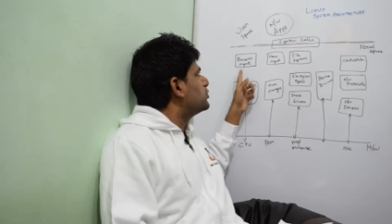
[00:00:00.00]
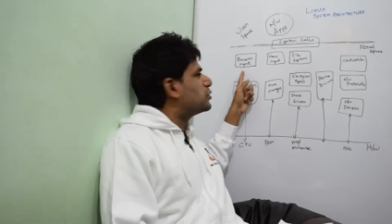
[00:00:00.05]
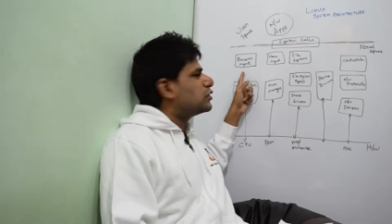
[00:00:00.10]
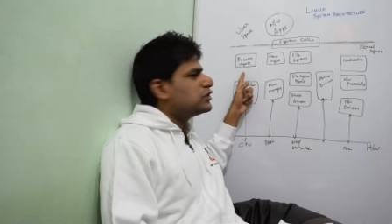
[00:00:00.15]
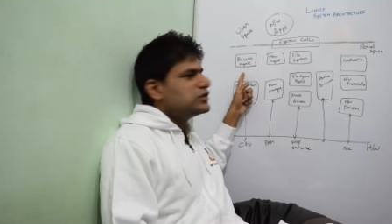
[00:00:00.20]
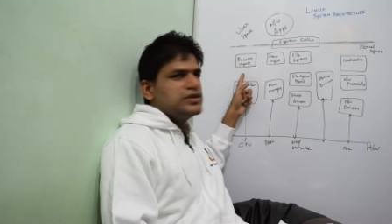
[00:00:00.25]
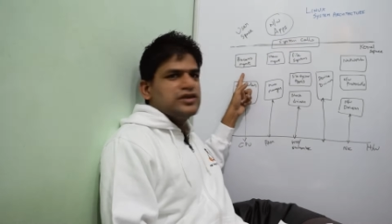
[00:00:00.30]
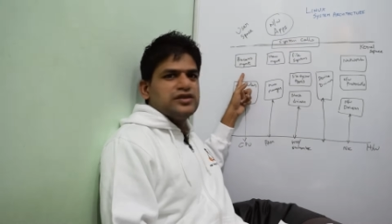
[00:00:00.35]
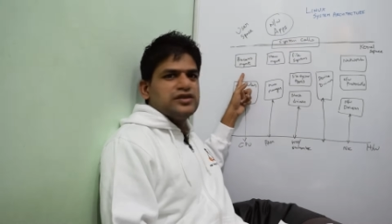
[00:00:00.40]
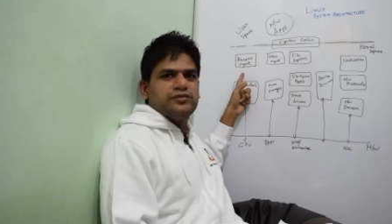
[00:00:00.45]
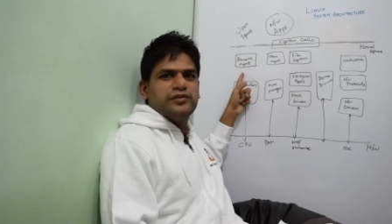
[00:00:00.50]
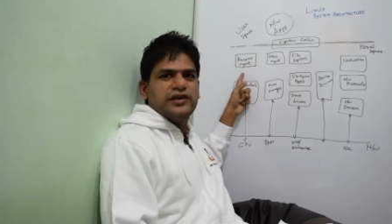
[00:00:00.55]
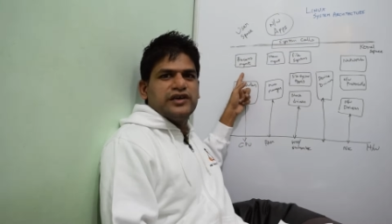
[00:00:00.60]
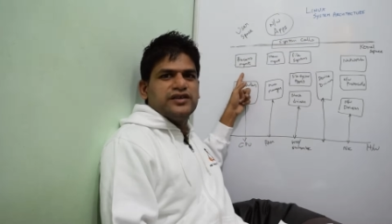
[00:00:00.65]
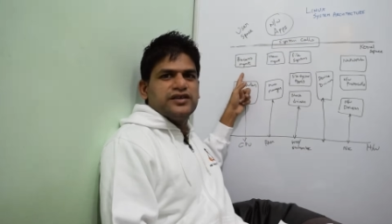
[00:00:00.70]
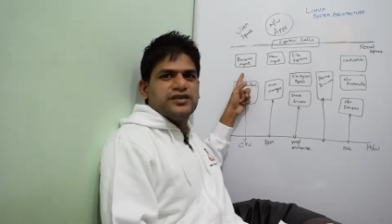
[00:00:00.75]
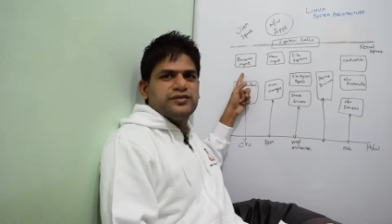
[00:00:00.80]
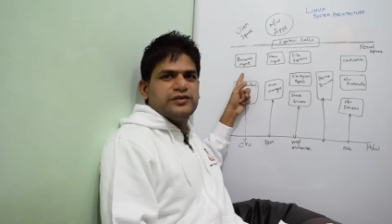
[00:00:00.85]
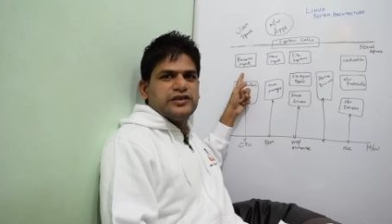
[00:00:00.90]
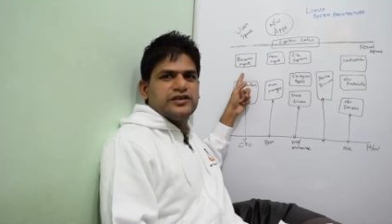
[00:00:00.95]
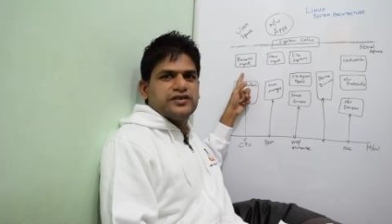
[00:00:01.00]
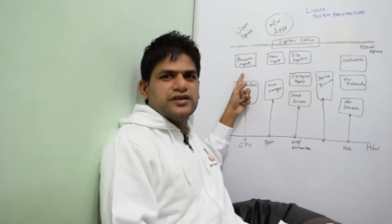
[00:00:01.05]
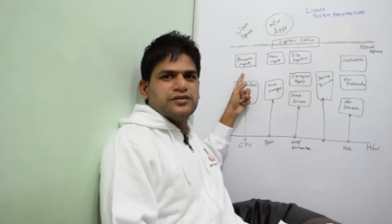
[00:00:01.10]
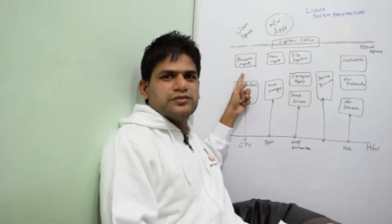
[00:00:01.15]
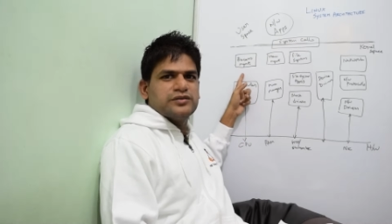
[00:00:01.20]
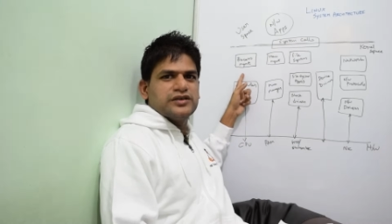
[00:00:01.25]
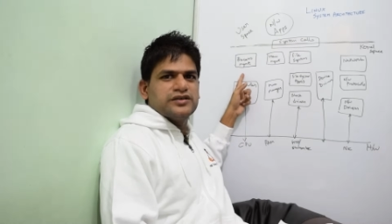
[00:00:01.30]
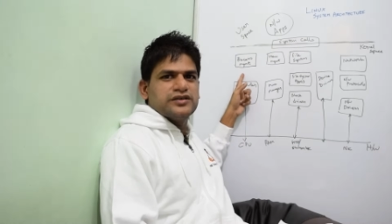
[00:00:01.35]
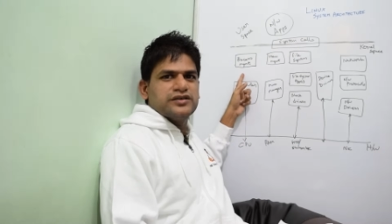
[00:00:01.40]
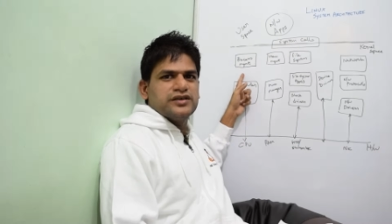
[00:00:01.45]
process management
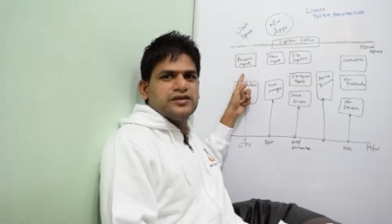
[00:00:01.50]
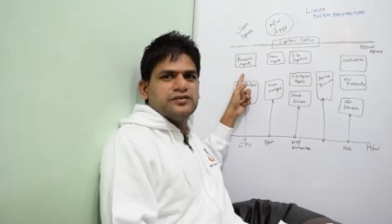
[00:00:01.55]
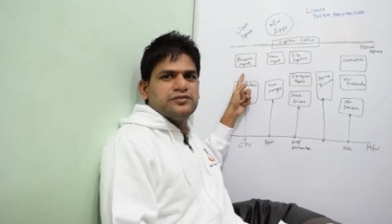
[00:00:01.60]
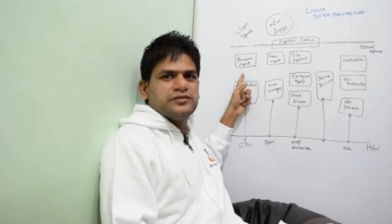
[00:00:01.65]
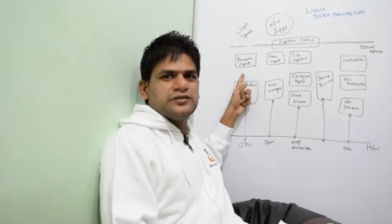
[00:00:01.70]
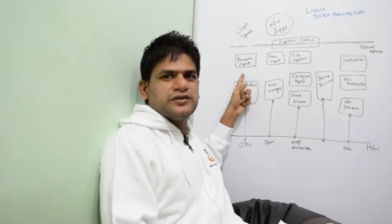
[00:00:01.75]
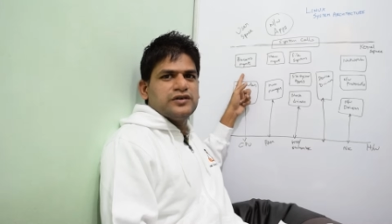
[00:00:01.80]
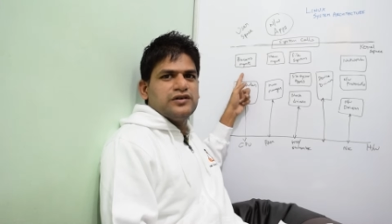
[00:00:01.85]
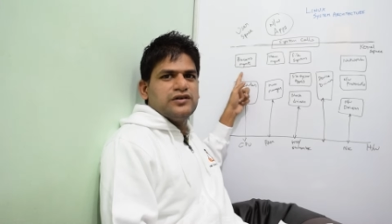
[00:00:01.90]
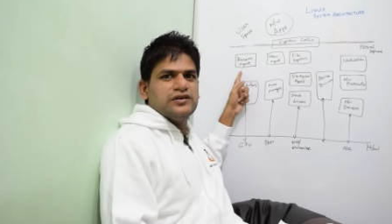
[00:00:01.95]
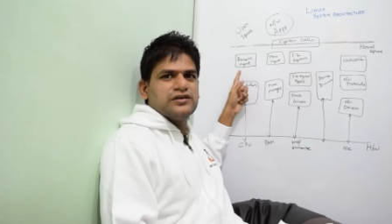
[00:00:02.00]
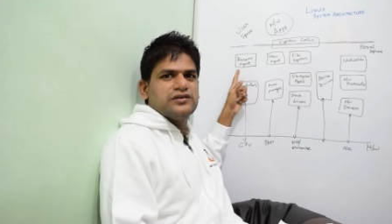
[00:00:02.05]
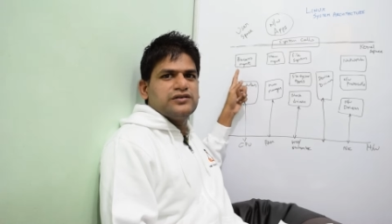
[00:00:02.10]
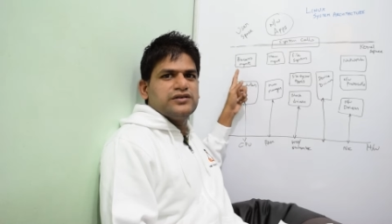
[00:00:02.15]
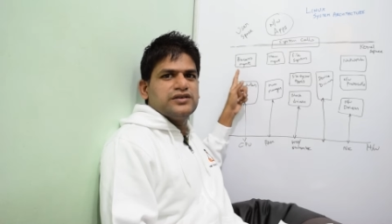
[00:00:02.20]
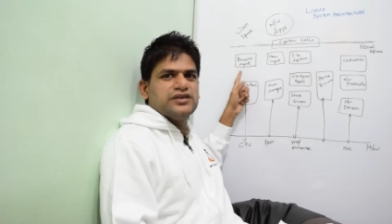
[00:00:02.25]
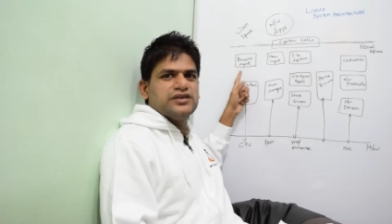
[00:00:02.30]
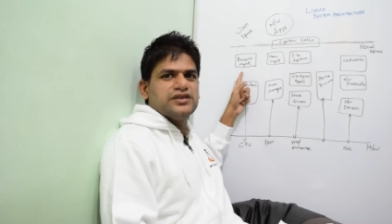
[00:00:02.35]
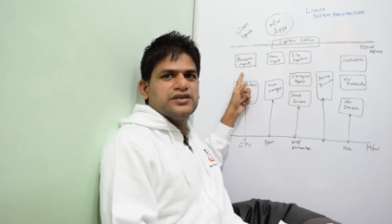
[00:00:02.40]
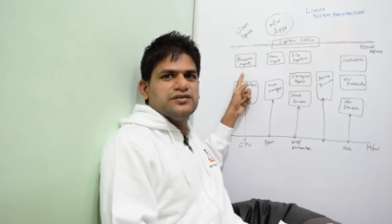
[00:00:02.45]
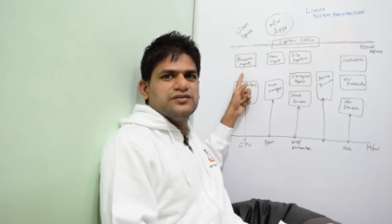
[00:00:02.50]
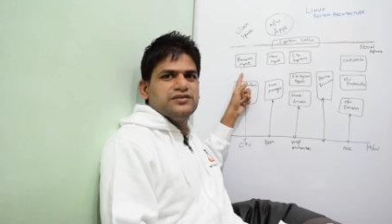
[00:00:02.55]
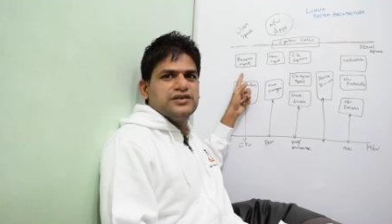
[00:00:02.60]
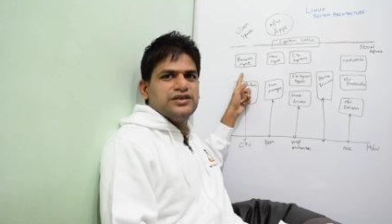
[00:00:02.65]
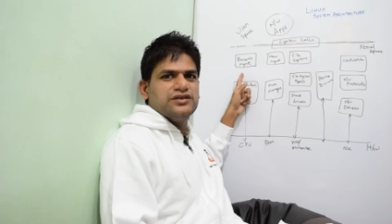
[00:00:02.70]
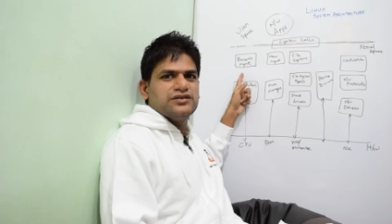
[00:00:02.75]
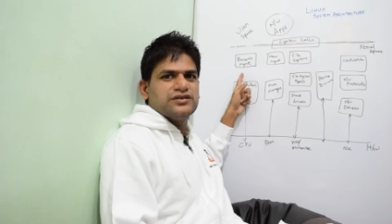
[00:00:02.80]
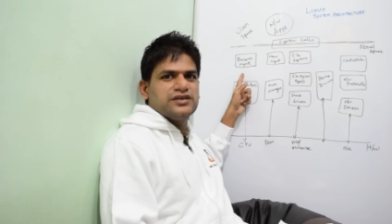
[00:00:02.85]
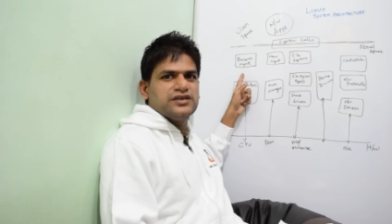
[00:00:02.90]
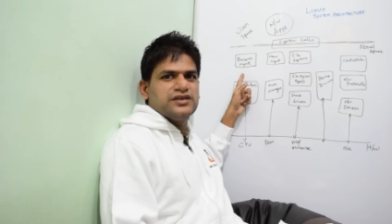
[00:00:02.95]
subsystem, although in this
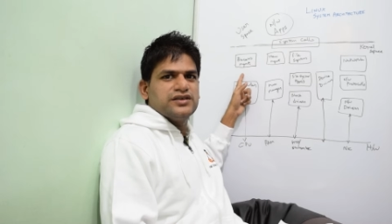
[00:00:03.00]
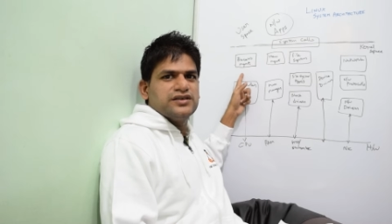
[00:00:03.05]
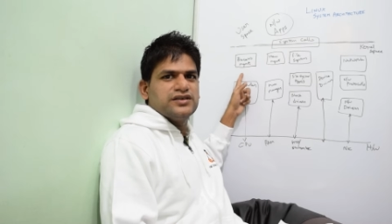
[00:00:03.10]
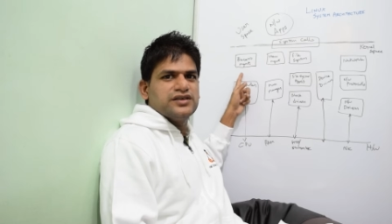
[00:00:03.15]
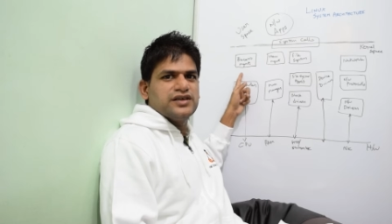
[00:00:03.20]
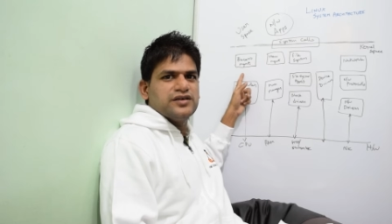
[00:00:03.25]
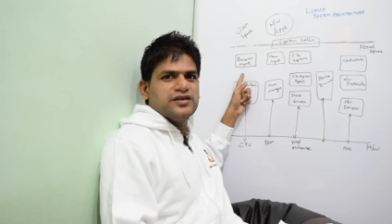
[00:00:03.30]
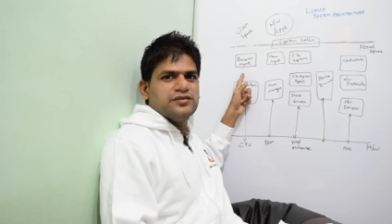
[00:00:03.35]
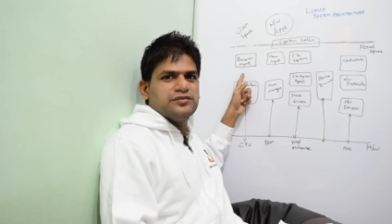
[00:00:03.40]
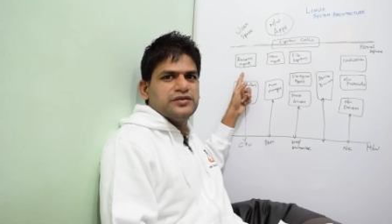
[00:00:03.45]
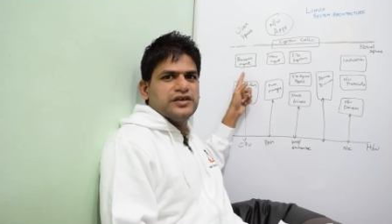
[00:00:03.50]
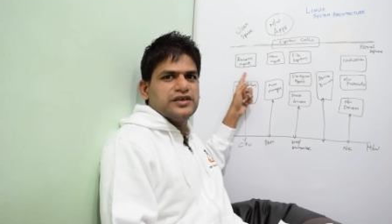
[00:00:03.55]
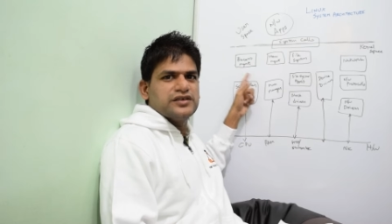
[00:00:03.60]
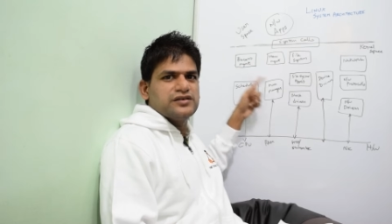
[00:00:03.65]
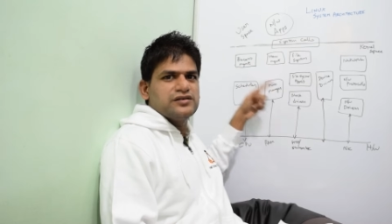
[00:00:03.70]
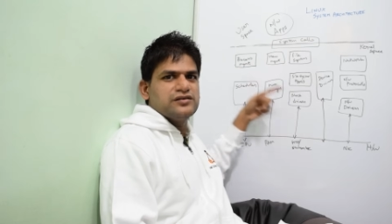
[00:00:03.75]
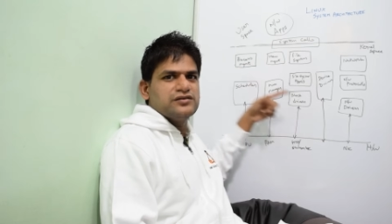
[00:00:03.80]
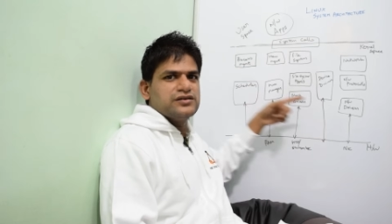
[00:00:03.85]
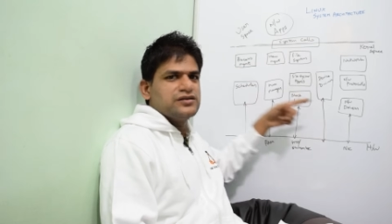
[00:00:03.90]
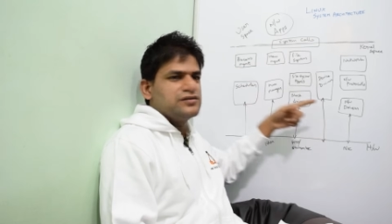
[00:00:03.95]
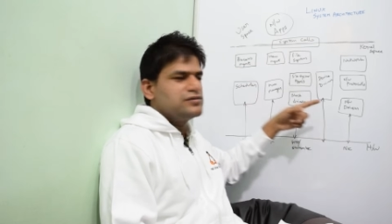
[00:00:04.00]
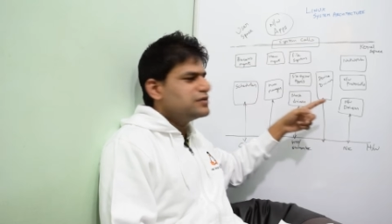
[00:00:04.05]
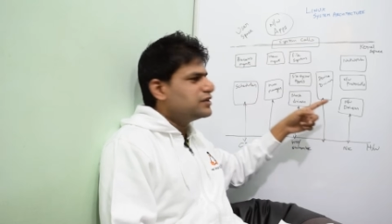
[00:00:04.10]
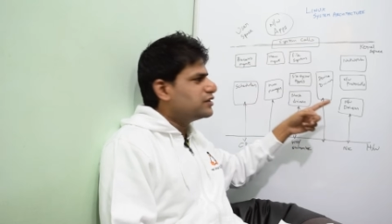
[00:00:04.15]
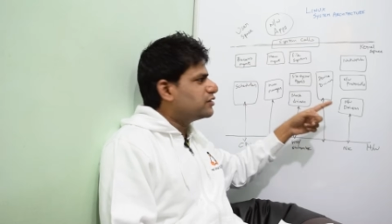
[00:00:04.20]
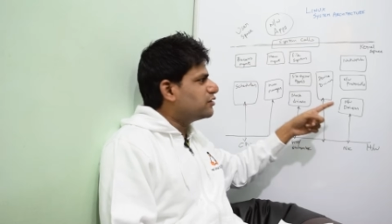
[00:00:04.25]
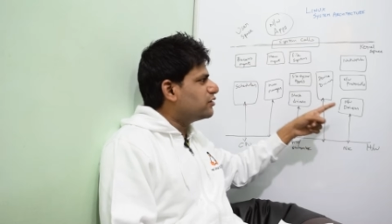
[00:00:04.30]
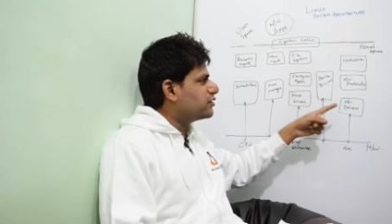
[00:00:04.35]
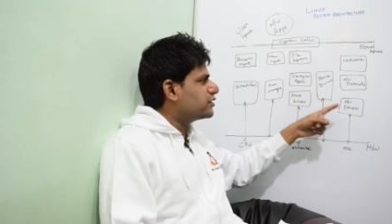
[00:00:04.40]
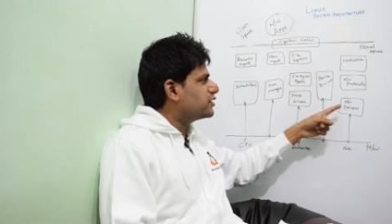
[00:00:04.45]
video series I am
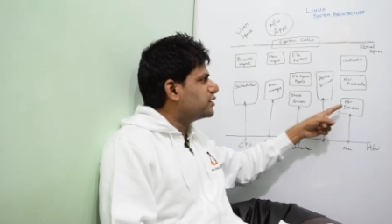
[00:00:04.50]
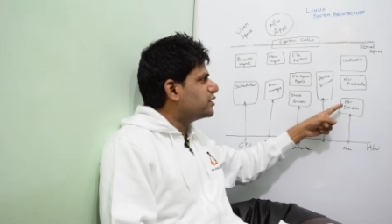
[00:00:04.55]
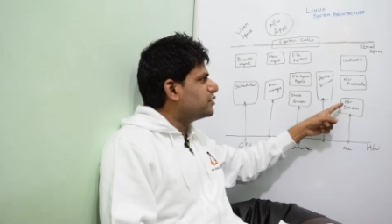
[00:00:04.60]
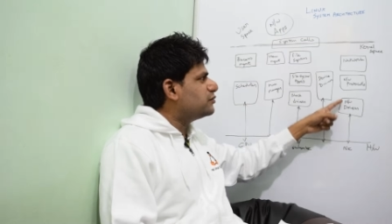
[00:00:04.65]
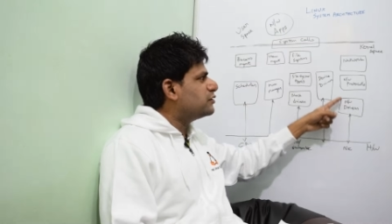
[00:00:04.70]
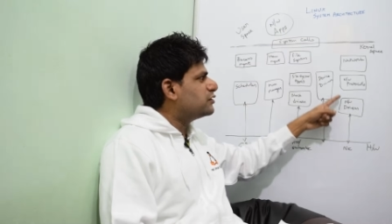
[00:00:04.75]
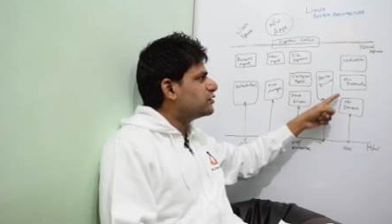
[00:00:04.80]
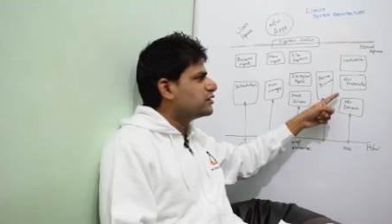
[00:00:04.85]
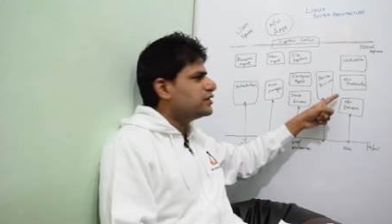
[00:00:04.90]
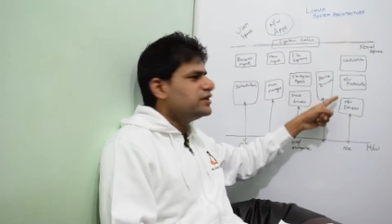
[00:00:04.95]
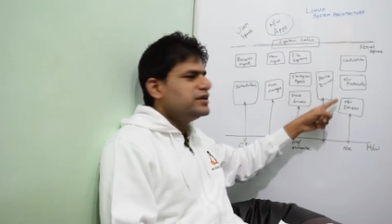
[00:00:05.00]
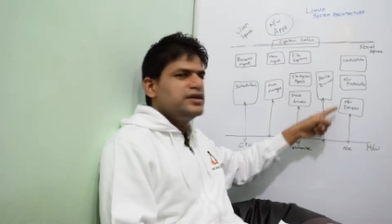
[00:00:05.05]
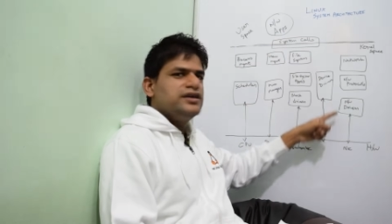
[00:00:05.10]
exclusively talking about